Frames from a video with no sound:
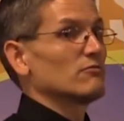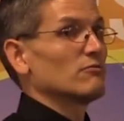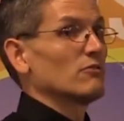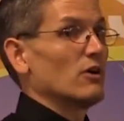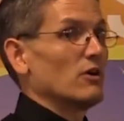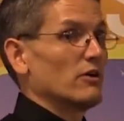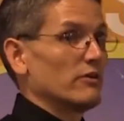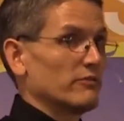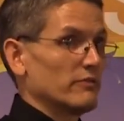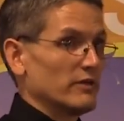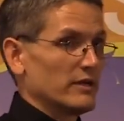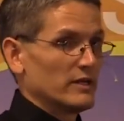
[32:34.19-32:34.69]
raw
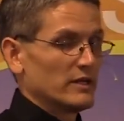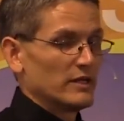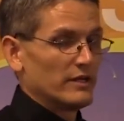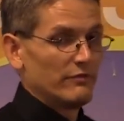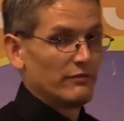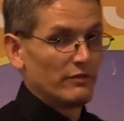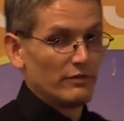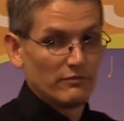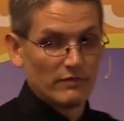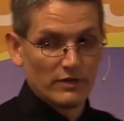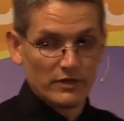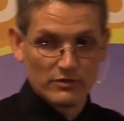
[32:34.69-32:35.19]
green
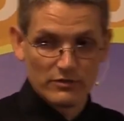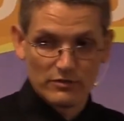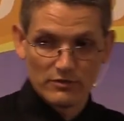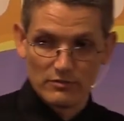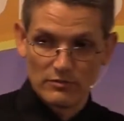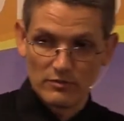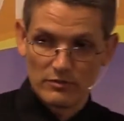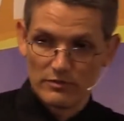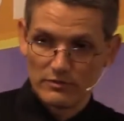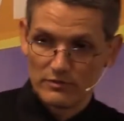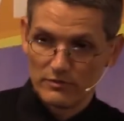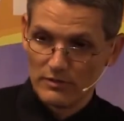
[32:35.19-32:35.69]
leafy
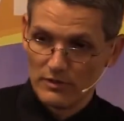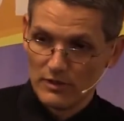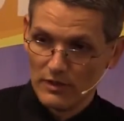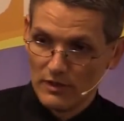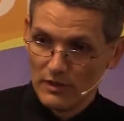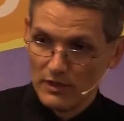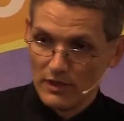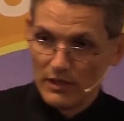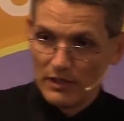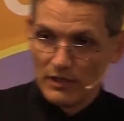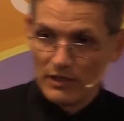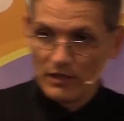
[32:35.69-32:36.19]
vegetables.
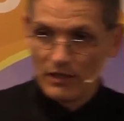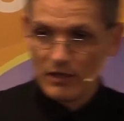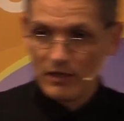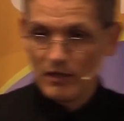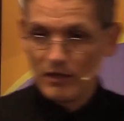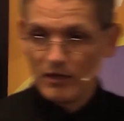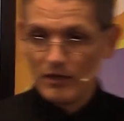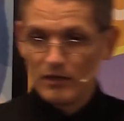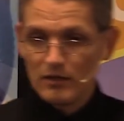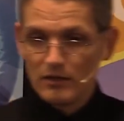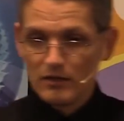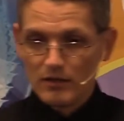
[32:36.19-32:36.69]

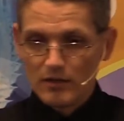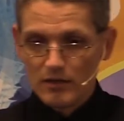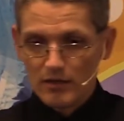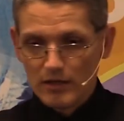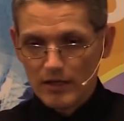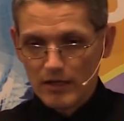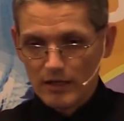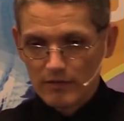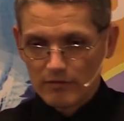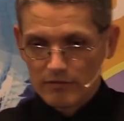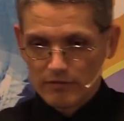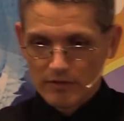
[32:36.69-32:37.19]
And the
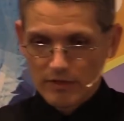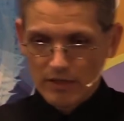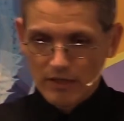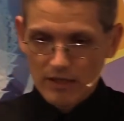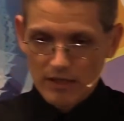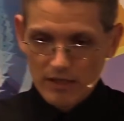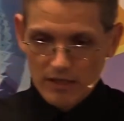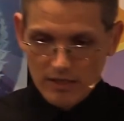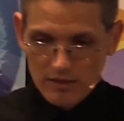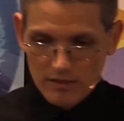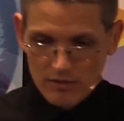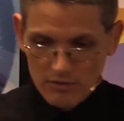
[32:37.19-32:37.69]
next
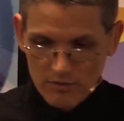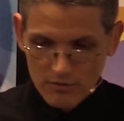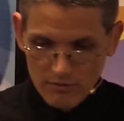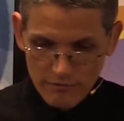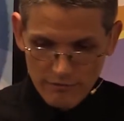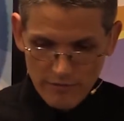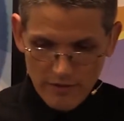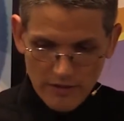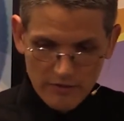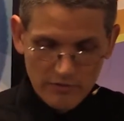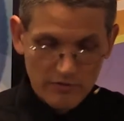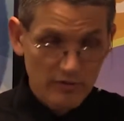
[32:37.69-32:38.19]
day, your
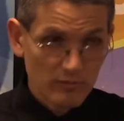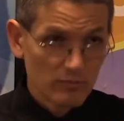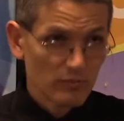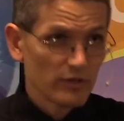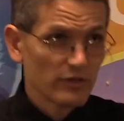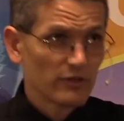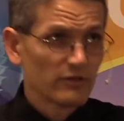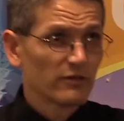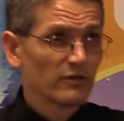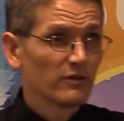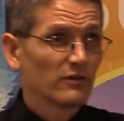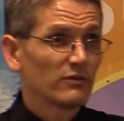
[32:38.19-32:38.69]
fasting blood
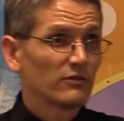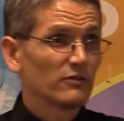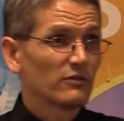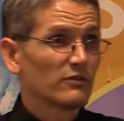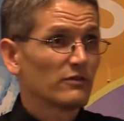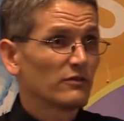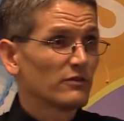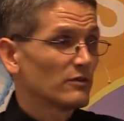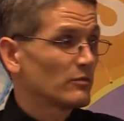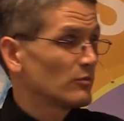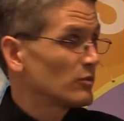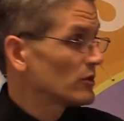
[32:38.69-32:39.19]
sugars are
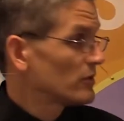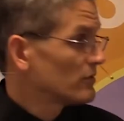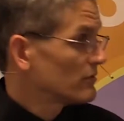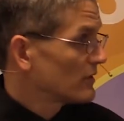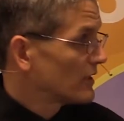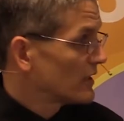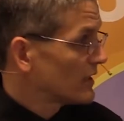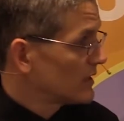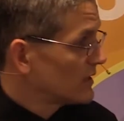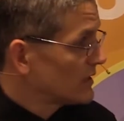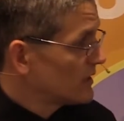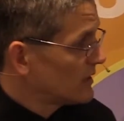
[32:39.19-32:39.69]
still below
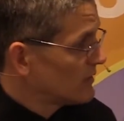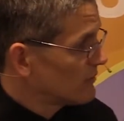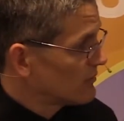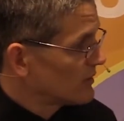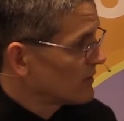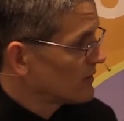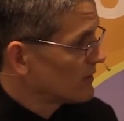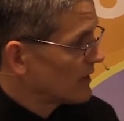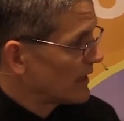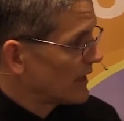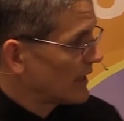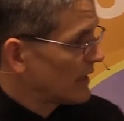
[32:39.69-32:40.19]
90.
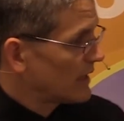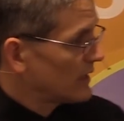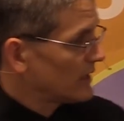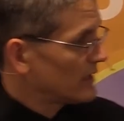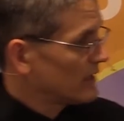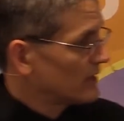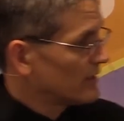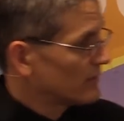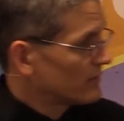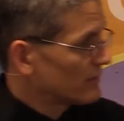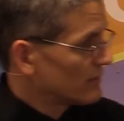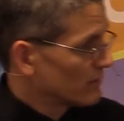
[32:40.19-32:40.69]
Well, add
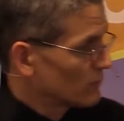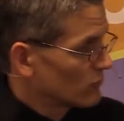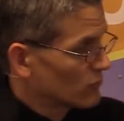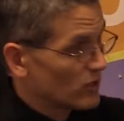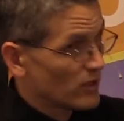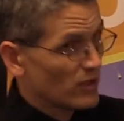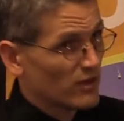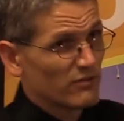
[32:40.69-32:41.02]
in some raw